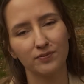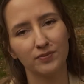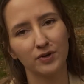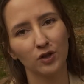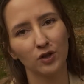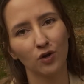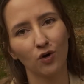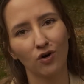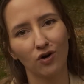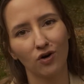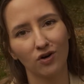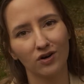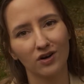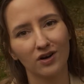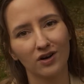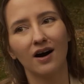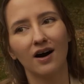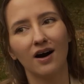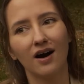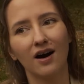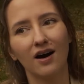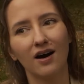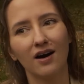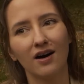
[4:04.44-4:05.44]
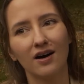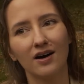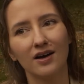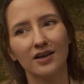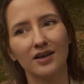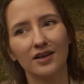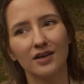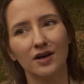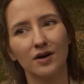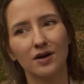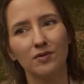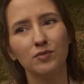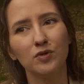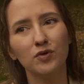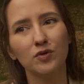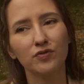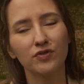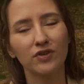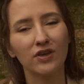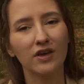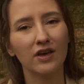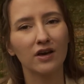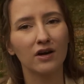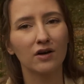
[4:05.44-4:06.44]
belong. I
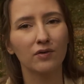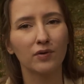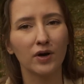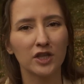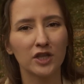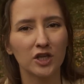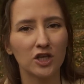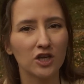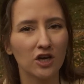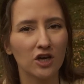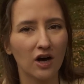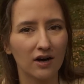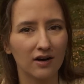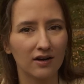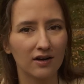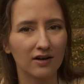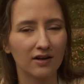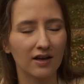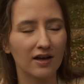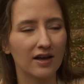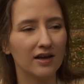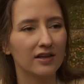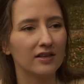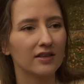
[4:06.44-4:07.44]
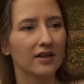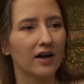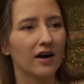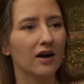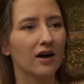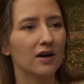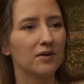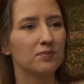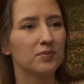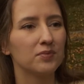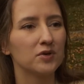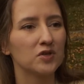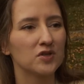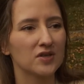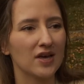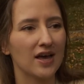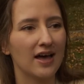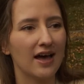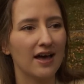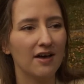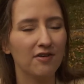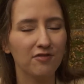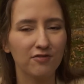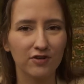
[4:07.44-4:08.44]
moved here quite young, and I put
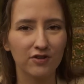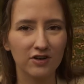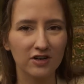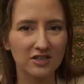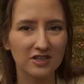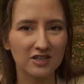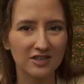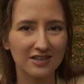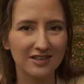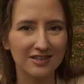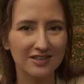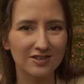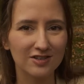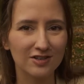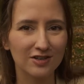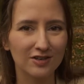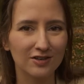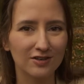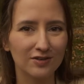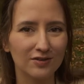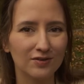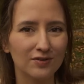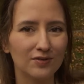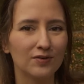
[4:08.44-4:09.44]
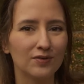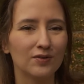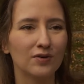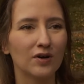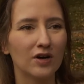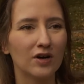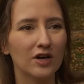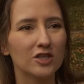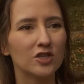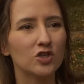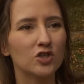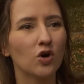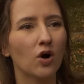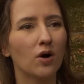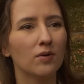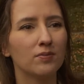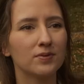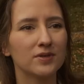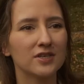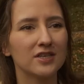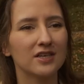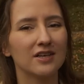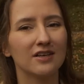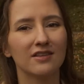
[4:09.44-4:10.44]
effort into
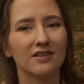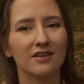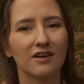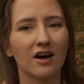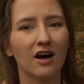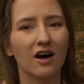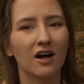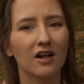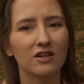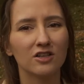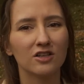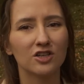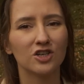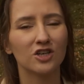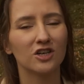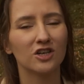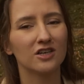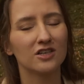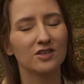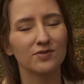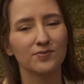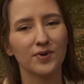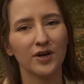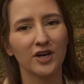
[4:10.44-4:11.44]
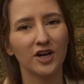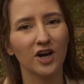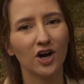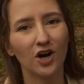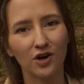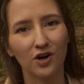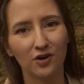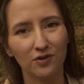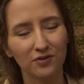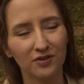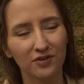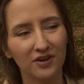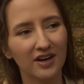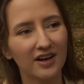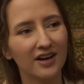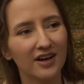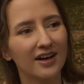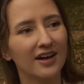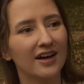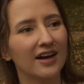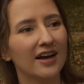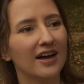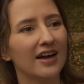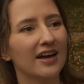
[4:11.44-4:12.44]
adopting the culture as my own
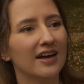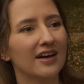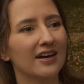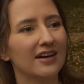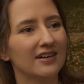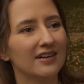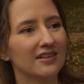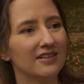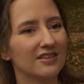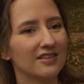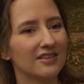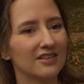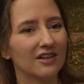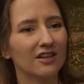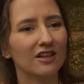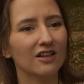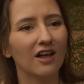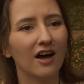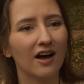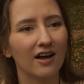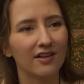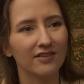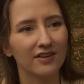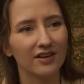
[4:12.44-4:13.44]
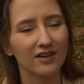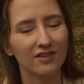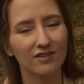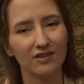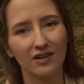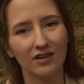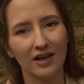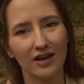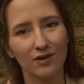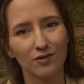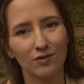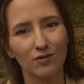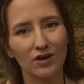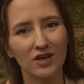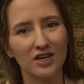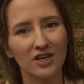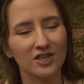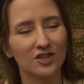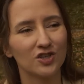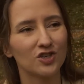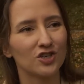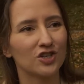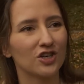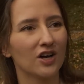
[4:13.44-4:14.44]
and learning the
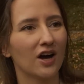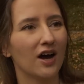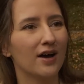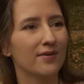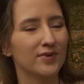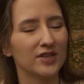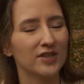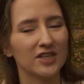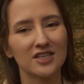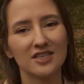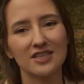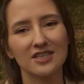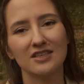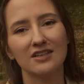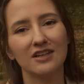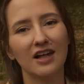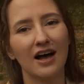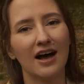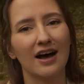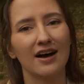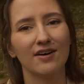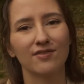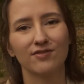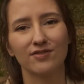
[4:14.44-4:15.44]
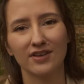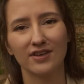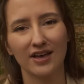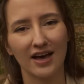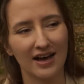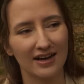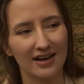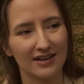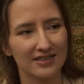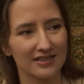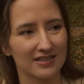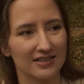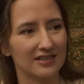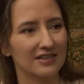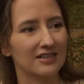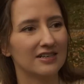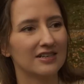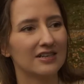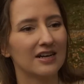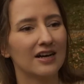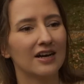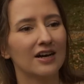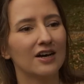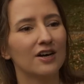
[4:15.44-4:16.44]
language. I mean, I still have the
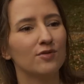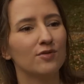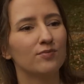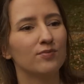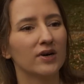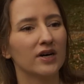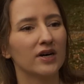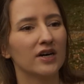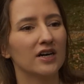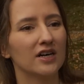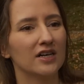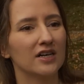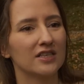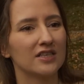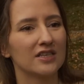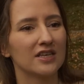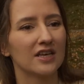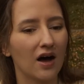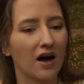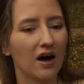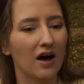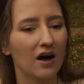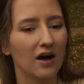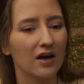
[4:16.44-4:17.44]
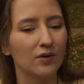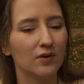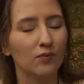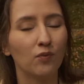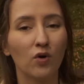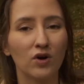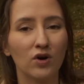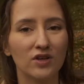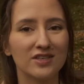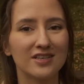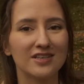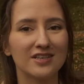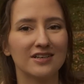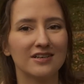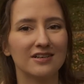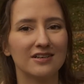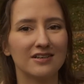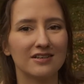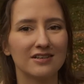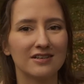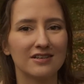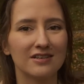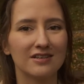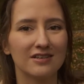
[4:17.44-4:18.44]
accent, but I
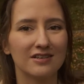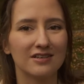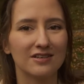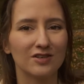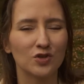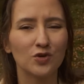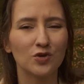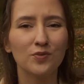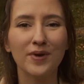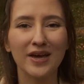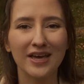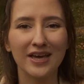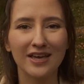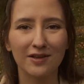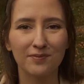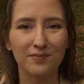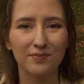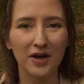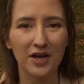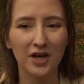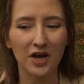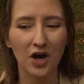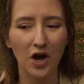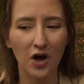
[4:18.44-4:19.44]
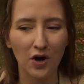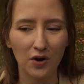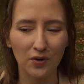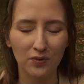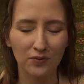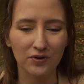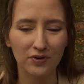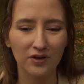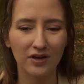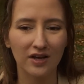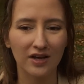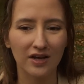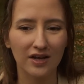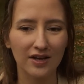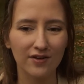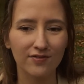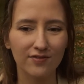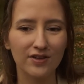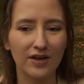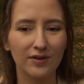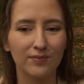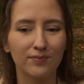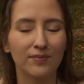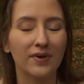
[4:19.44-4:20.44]
wanted to make it my own, if
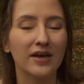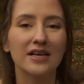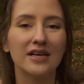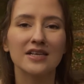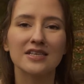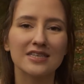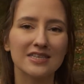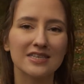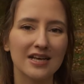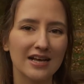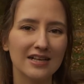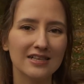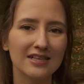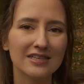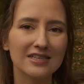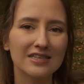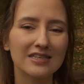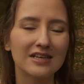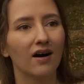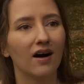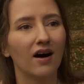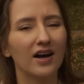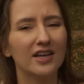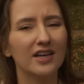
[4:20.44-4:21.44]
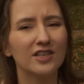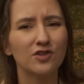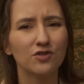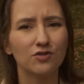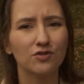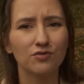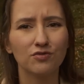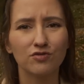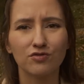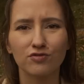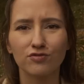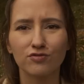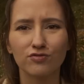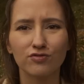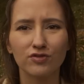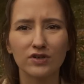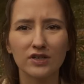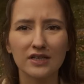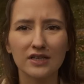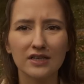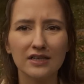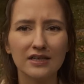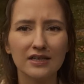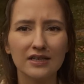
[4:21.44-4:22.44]
that makes sense. I don't
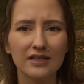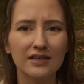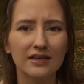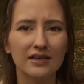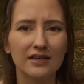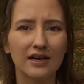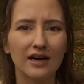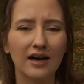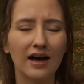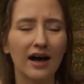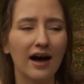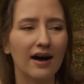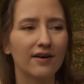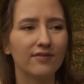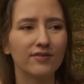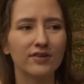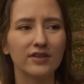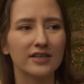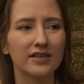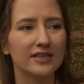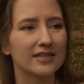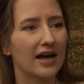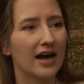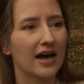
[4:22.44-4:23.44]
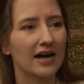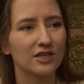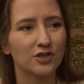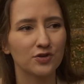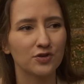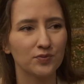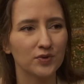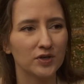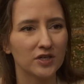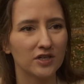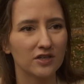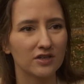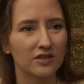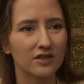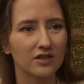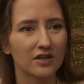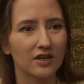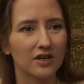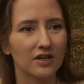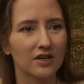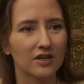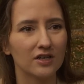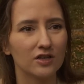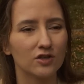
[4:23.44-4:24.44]
really have an attachment
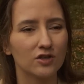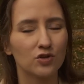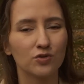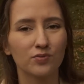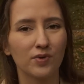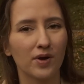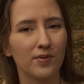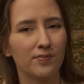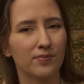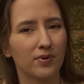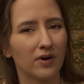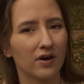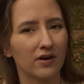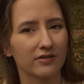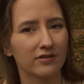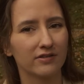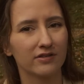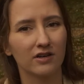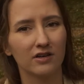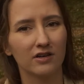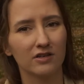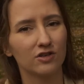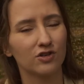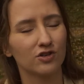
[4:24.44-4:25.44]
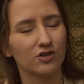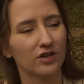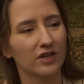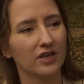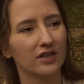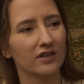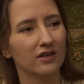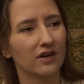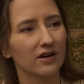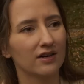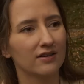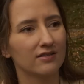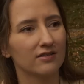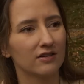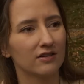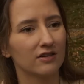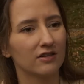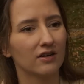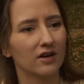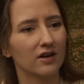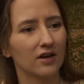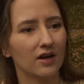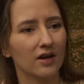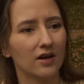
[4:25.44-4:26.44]
to my birth country,
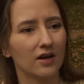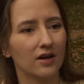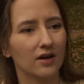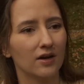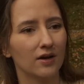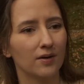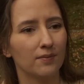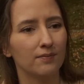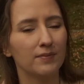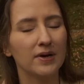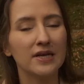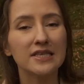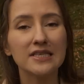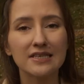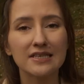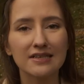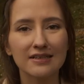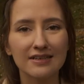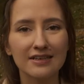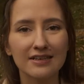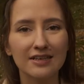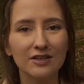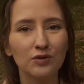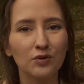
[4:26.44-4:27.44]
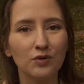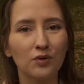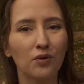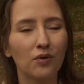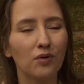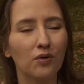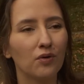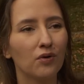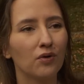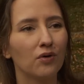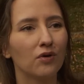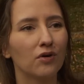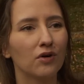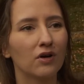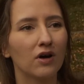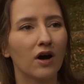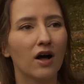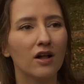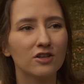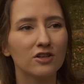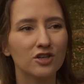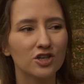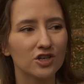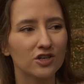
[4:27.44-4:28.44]
neither mentally nor
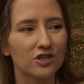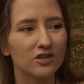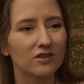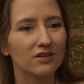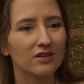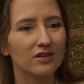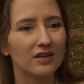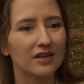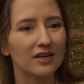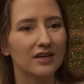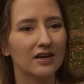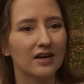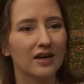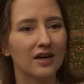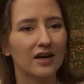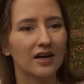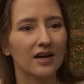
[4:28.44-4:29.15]
culturally.